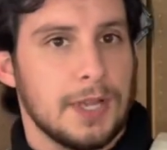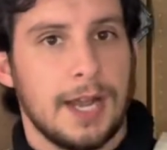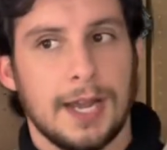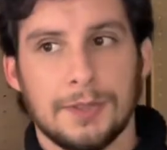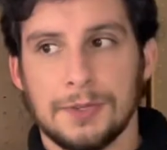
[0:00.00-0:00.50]

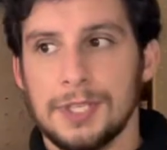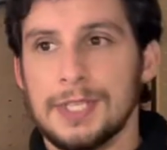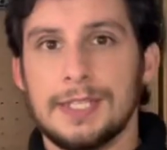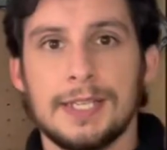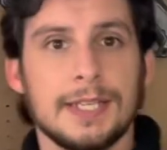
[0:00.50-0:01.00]
Either you
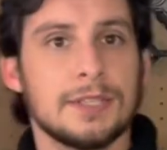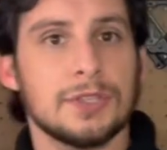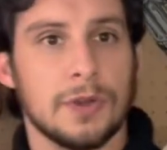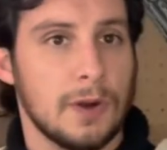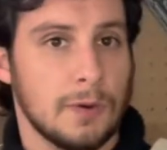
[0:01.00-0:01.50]
dig
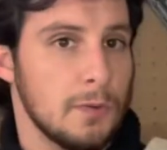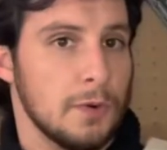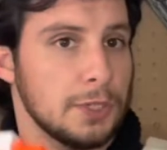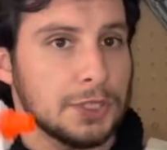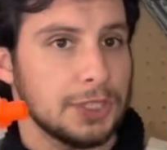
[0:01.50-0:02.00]
Star
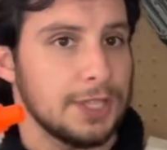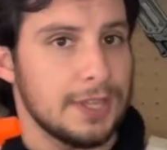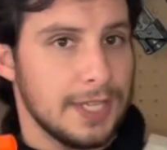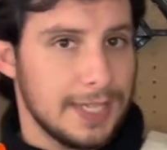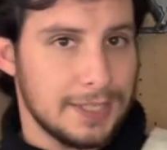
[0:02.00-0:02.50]
Wars, you
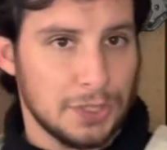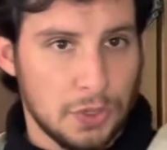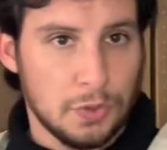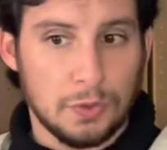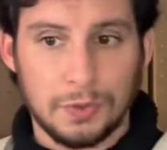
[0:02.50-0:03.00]
think it's
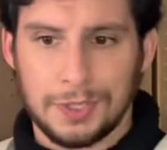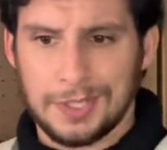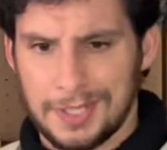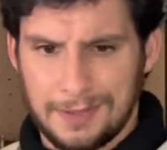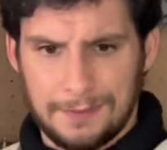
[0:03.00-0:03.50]
cool, and you
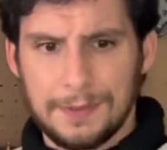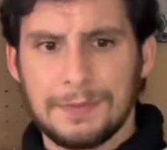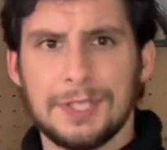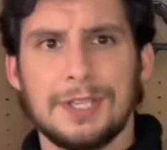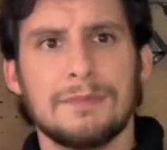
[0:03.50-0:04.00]
say
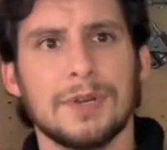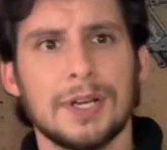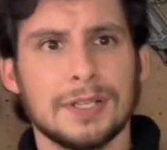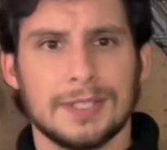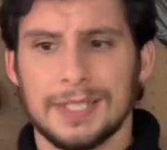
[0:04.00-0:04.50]

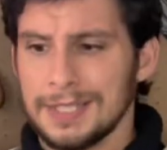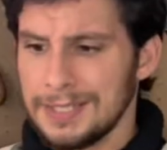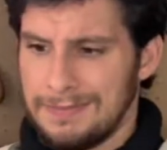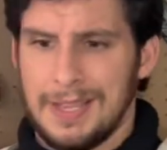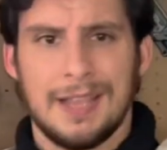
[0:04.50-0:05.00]
$15.
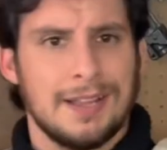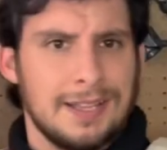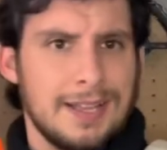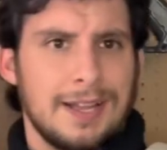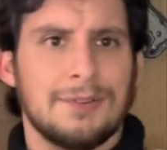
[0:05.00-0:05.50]

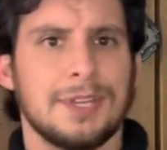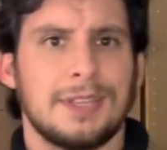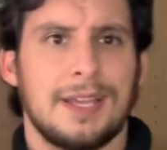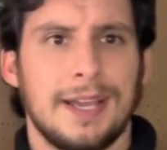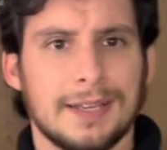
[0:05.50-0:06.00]
Yeah, I'll get
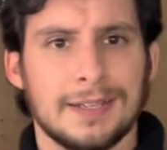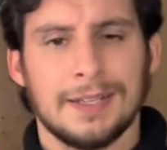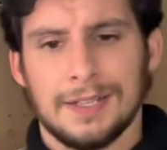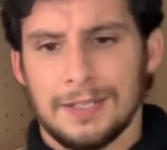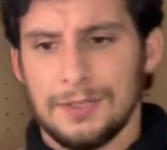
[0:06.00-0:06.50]
that.
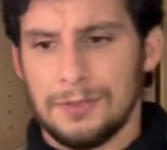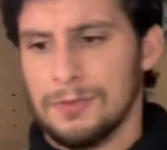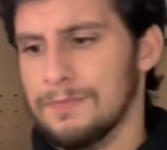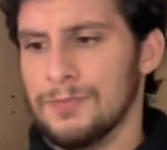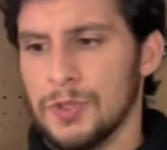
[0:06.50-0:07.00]

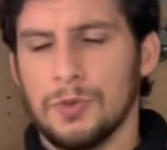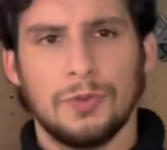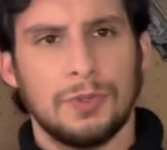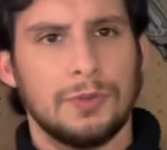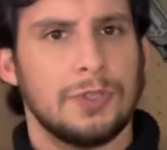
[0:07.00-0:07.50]
Cool
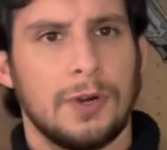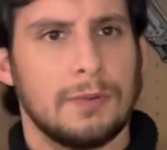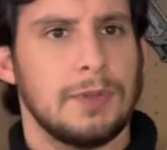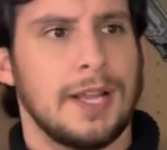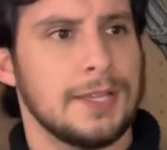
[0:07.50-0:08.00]
little dart
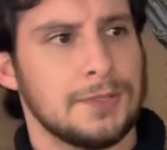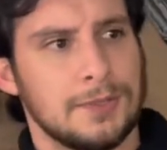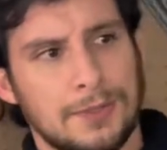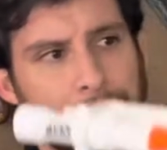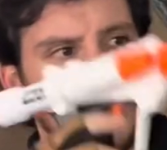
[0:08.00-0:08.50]
blaster
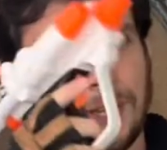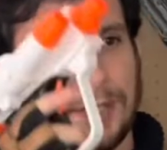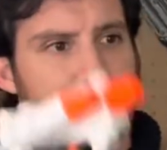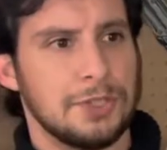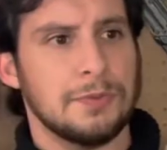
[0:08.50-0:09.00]
thing. I can
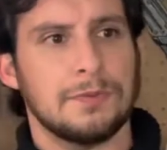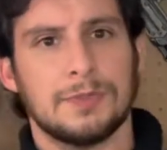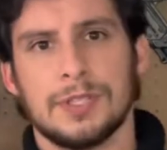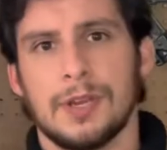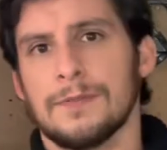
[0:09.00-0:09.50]
shoot
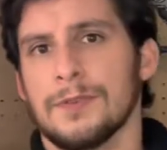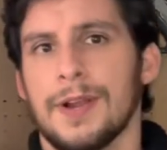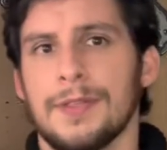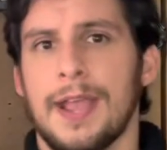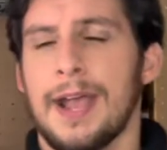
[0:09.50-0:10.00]
stuff around
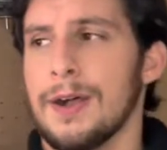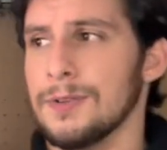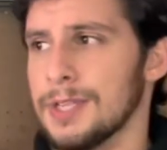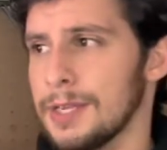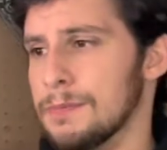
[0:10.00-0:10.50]
the house.
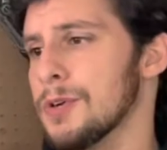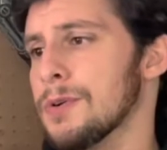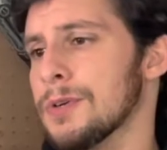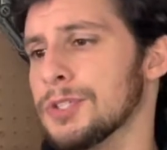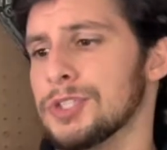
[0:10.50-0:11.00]
I can put it
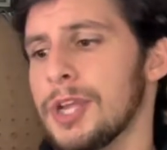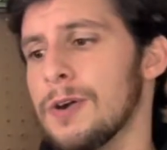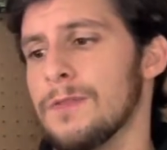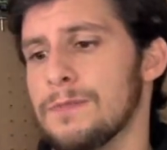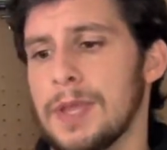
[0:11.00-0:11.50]
on a
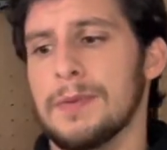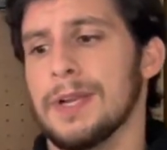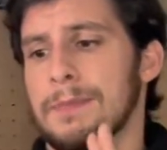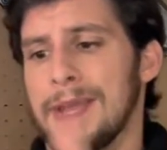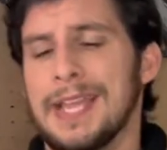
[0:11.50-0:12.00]
shelf. Maybe I
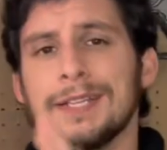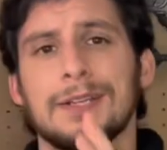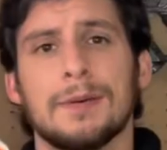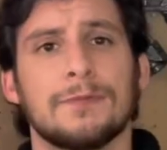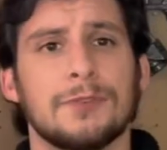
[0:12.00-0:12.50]
paint it
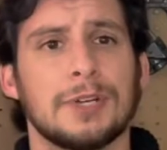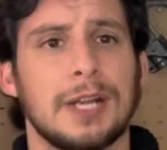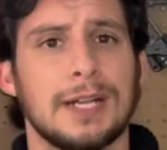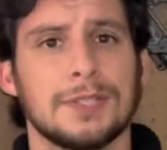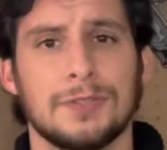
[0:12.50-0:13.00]
up for a
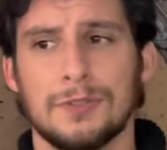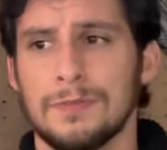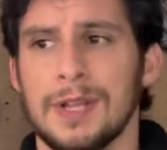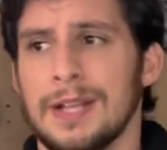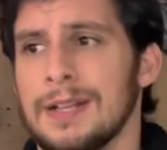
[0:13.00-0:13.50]
costume.
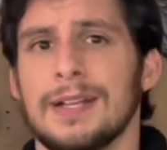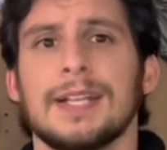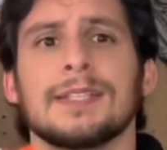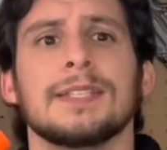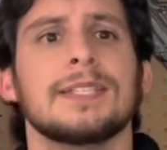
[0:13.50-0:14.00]
That's
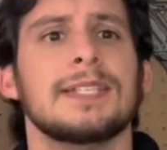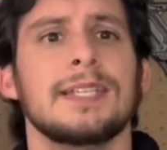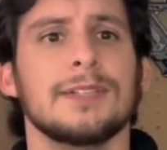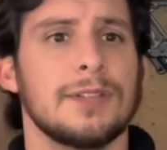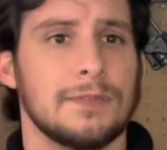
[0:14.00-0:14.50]
a
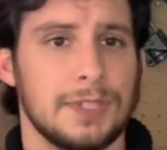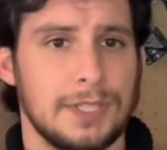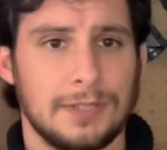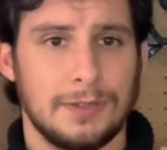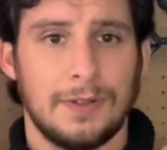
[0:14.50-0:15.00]
steal of a
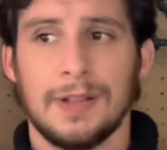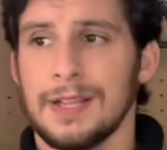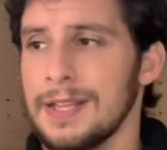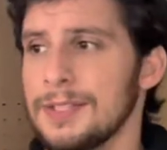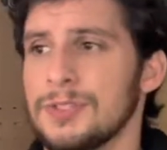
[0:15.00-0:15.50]
deal.
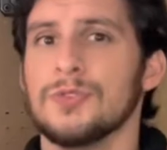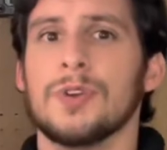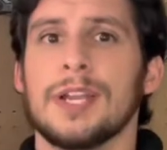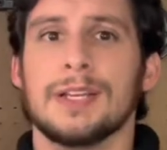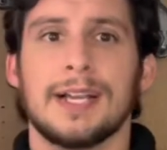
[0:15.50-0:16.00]
It's
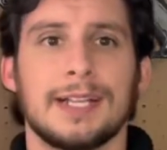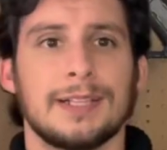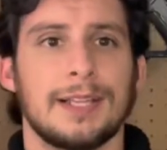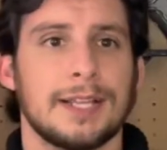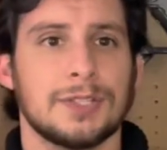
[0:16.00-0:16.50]
great. I
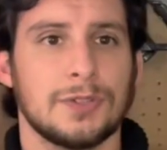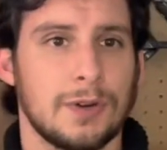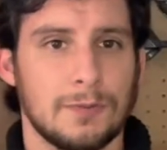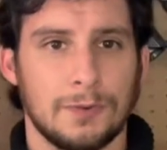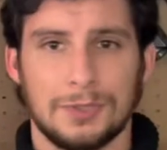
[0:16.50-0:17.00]
collect Star
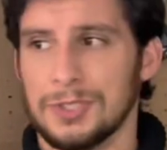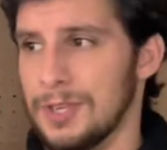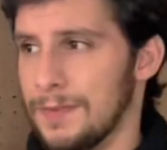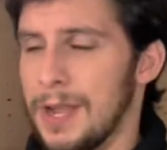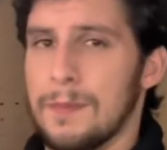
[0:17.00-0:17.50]
Wars stuff.
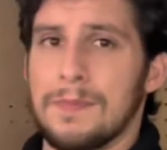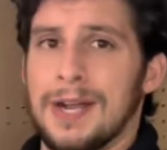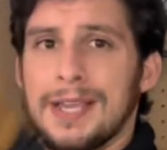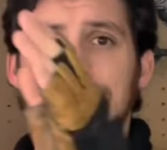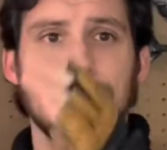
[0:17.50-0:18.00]
I'll buy
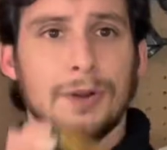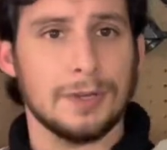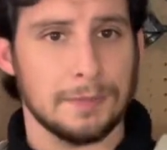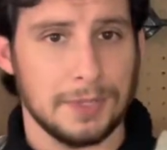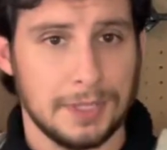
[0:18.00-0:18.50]
it in a
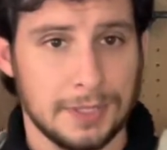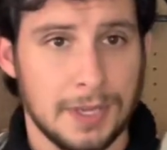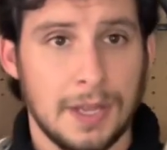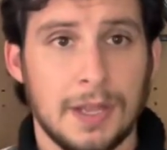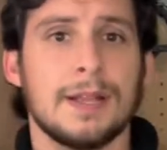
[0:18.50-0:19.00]
heartbeat.
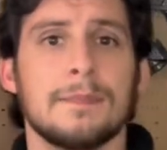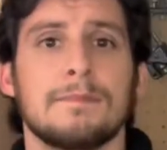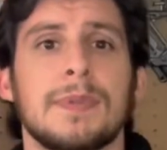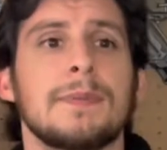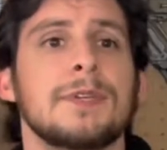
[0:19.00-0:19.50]

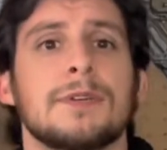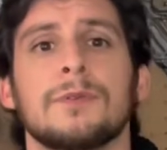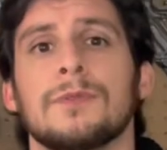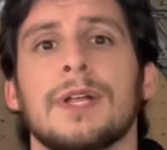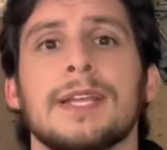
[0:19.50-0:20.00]
Maybe you
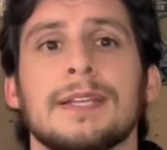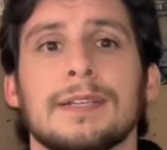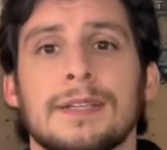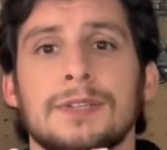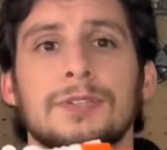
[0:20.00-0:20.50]
don't like
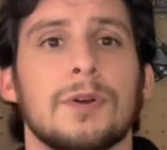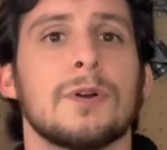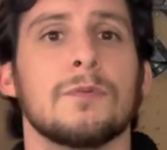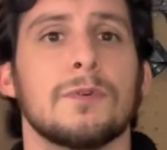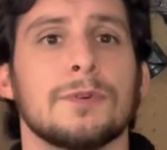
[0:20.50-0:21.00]
Star
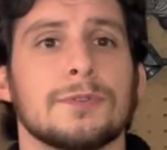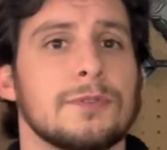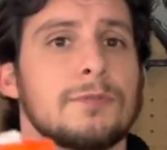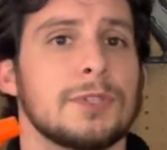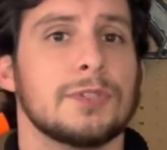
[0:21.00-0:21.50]
Wars
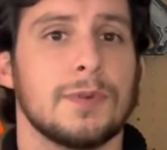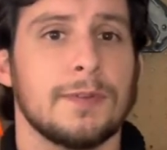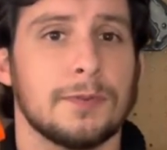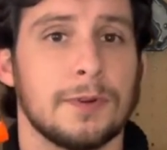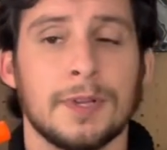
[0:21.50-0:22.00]
whatsoever.